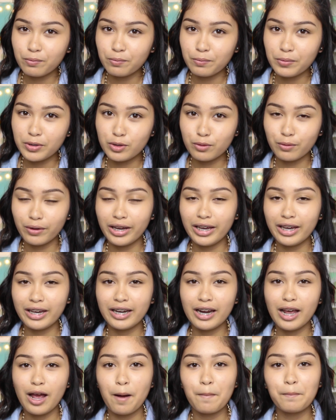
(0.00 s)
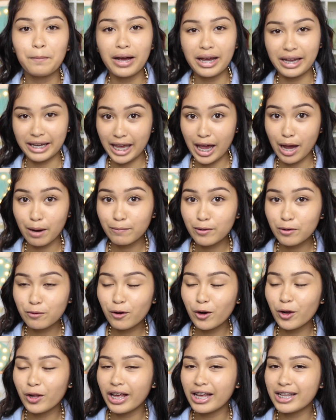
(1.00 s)
between my camera
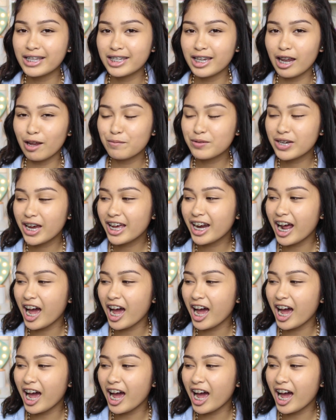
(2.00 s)
roll and Snapchat,